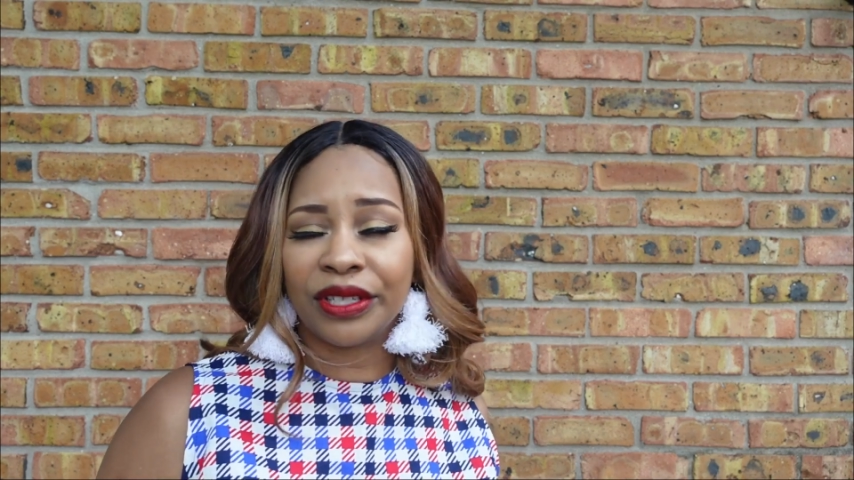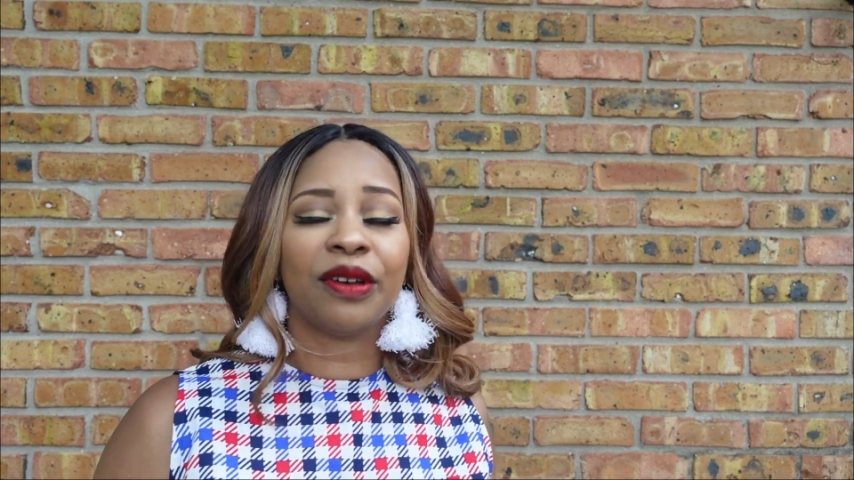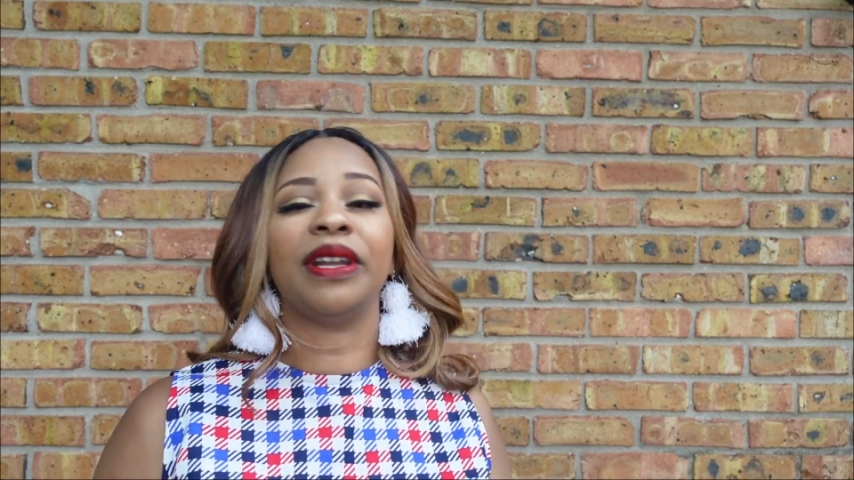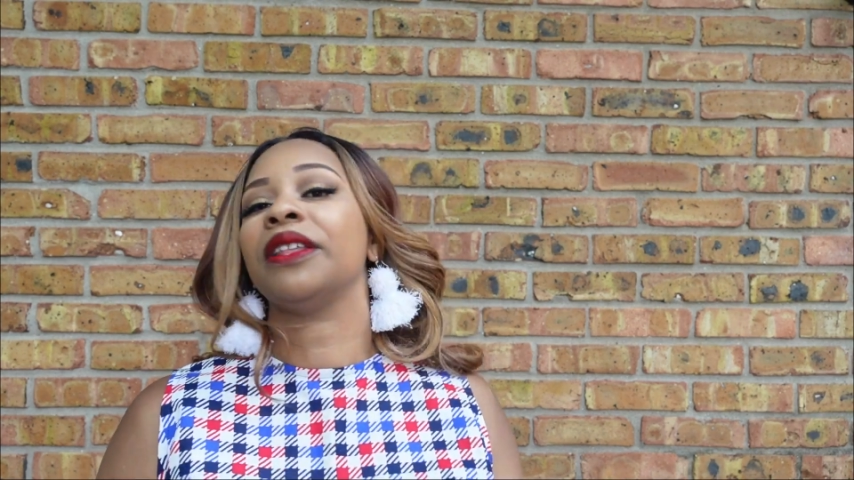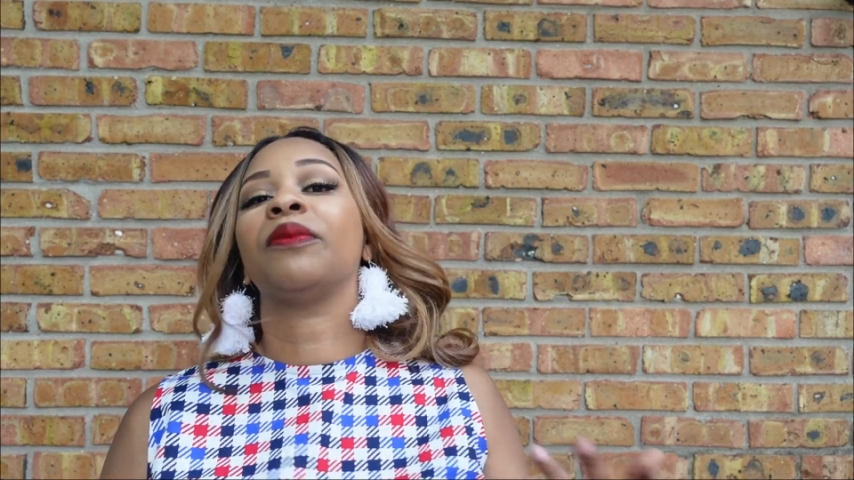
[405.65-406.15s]

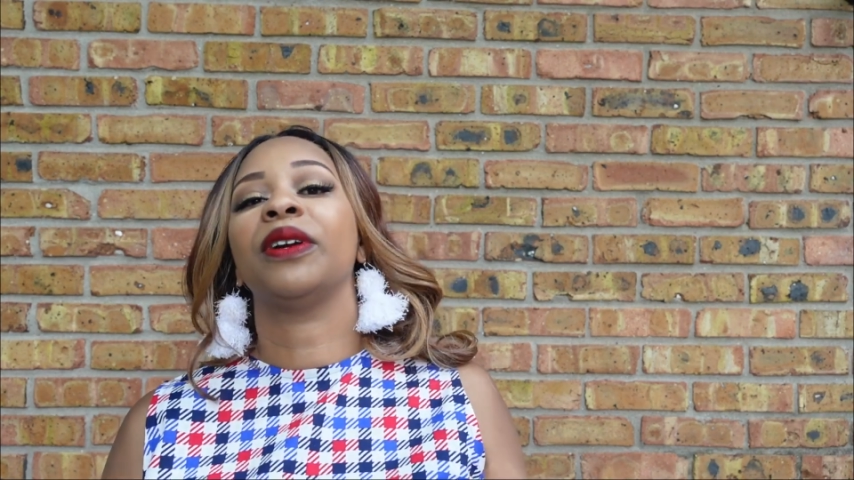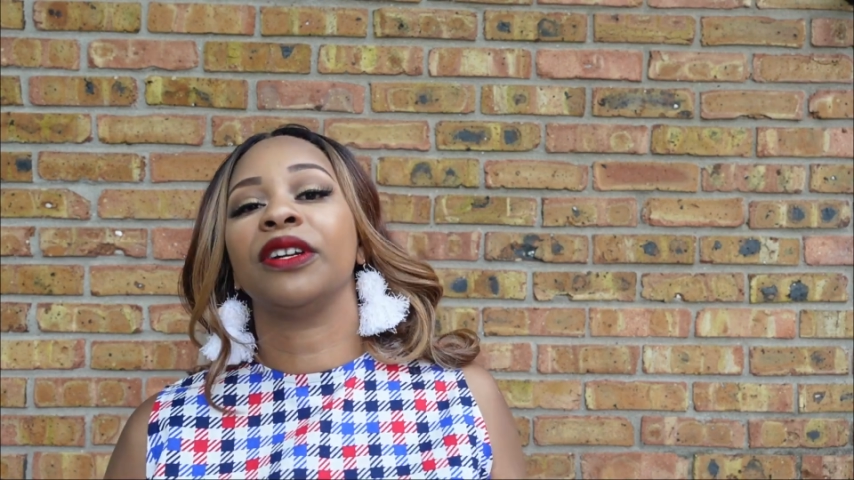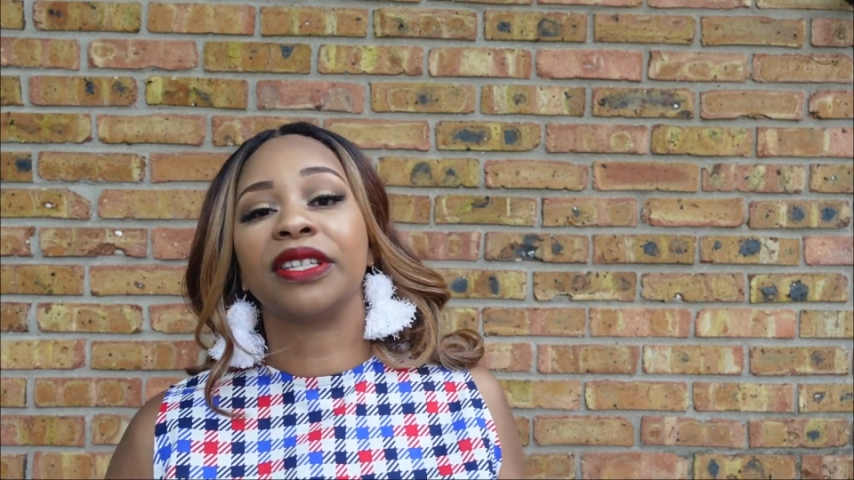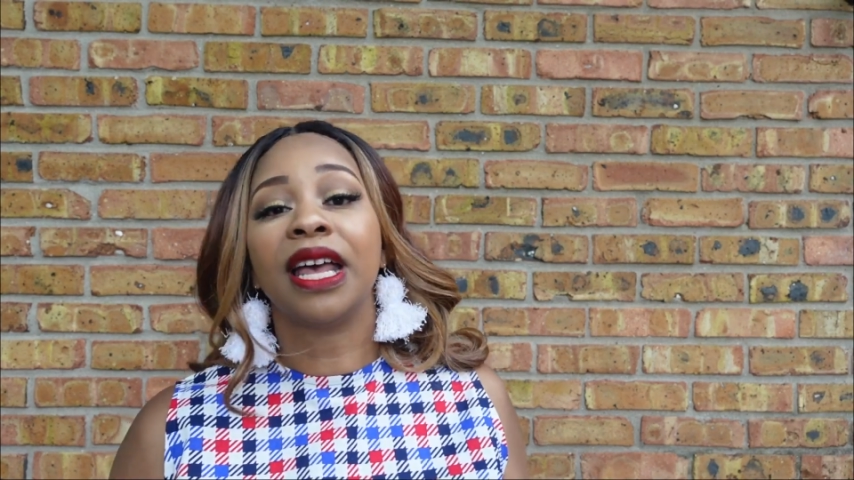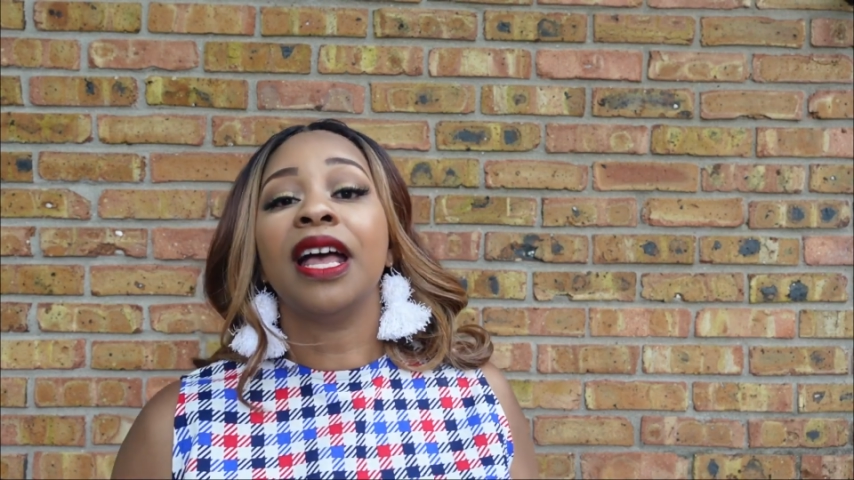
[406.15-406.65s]
So in other
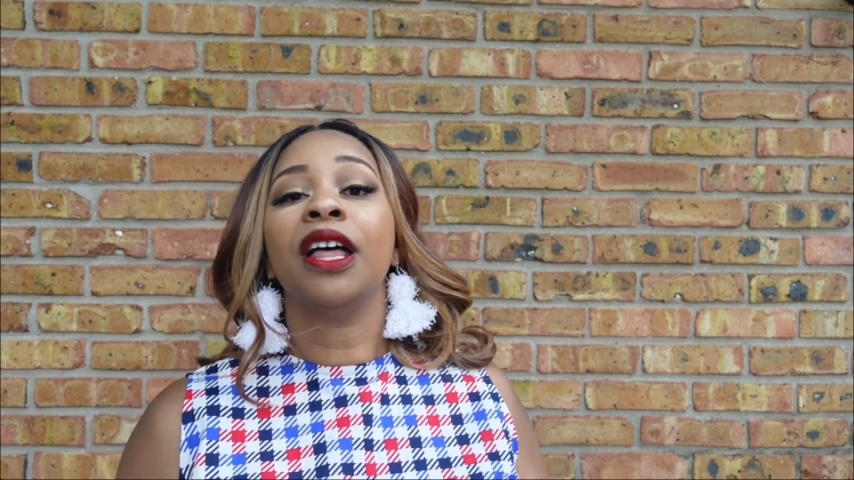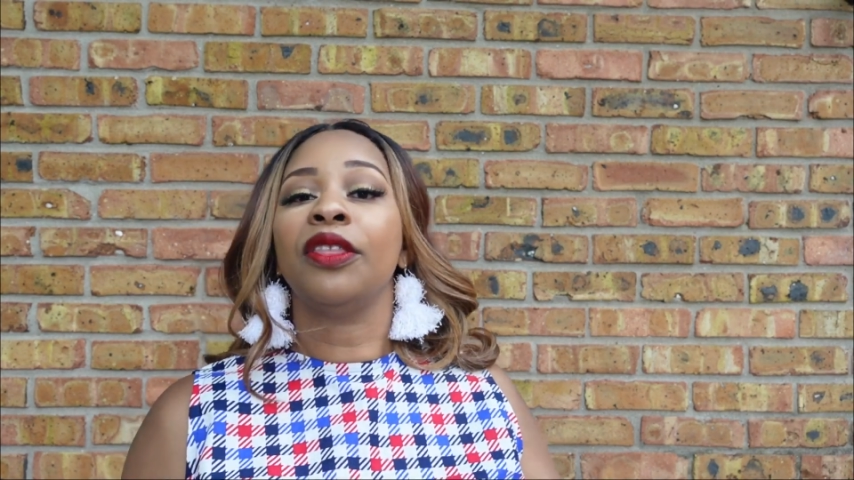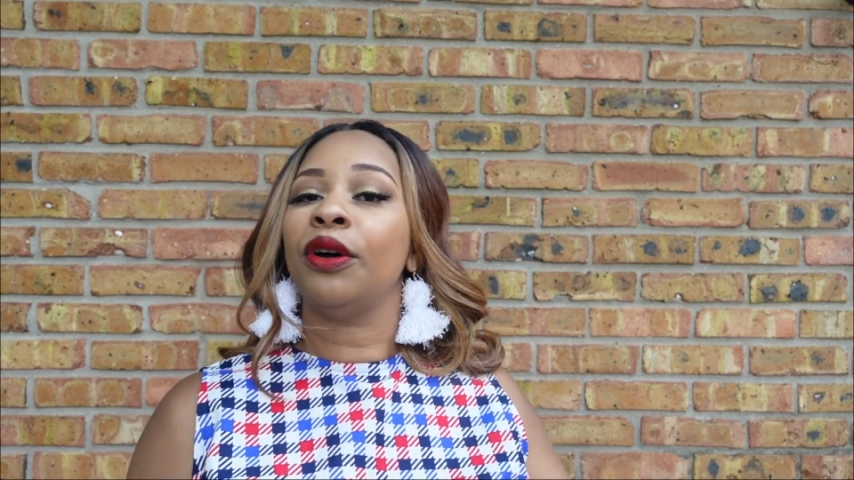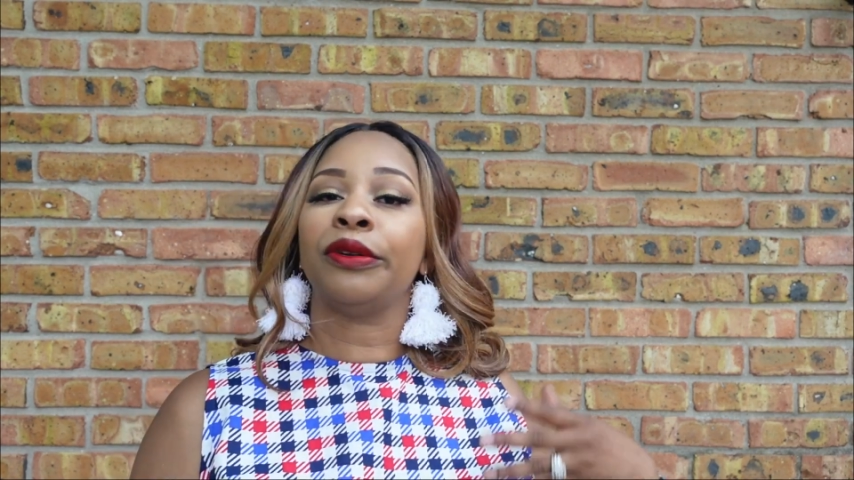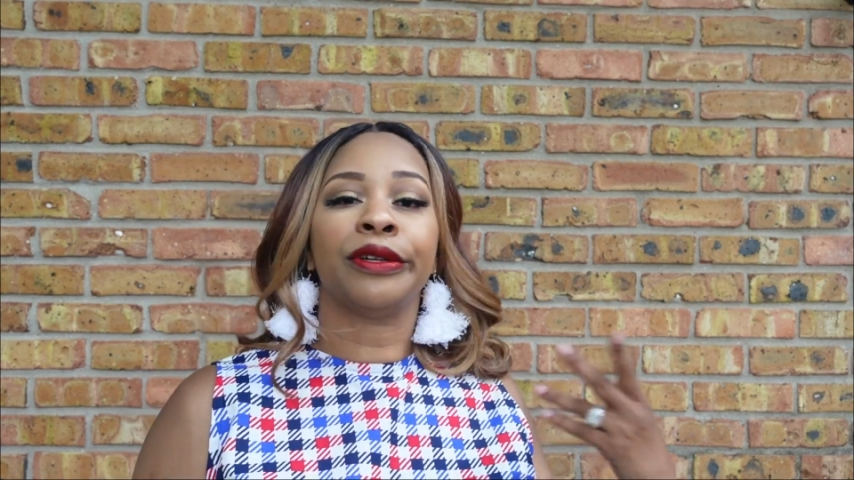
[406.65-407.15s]
words,
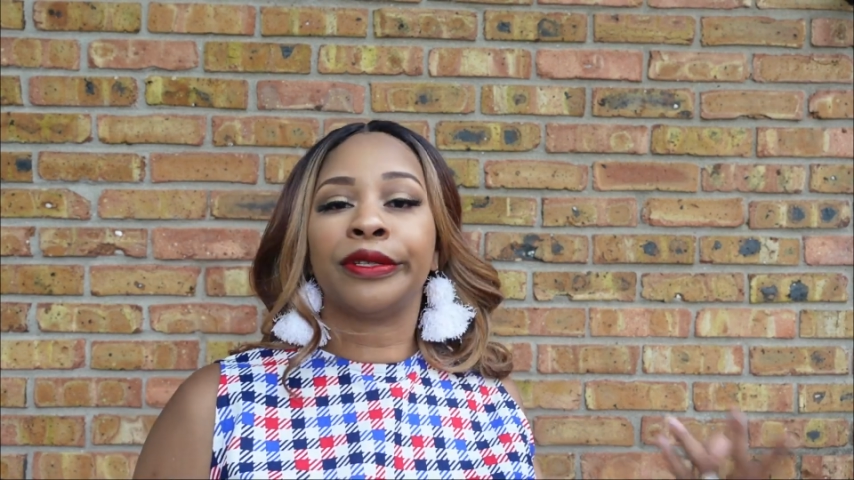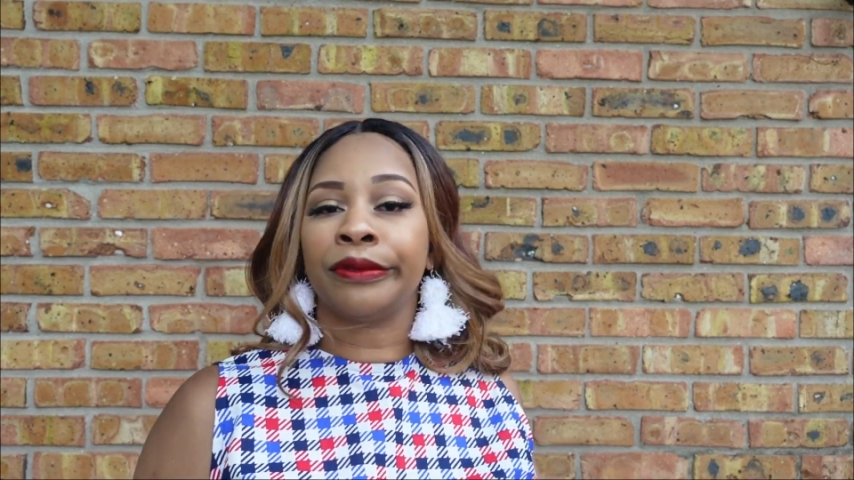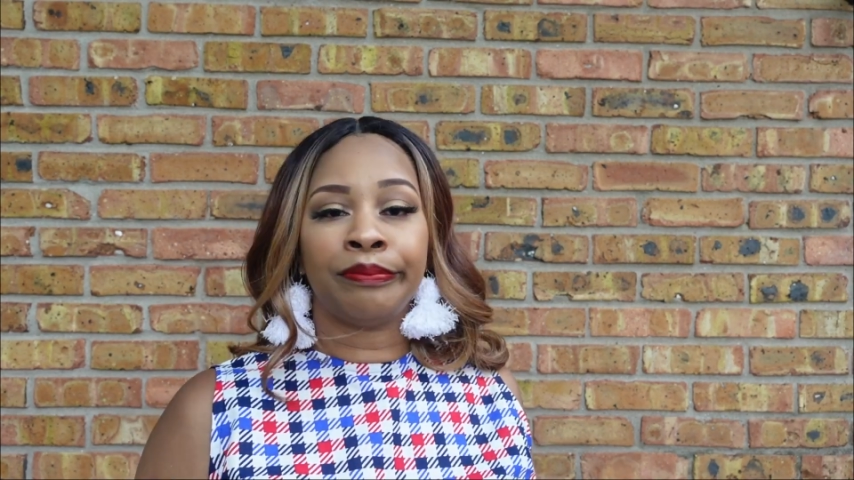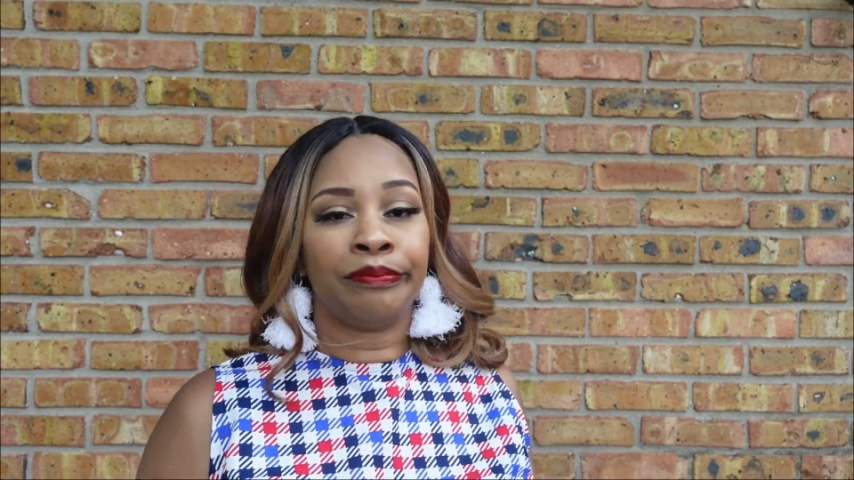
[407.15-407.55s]
the oldest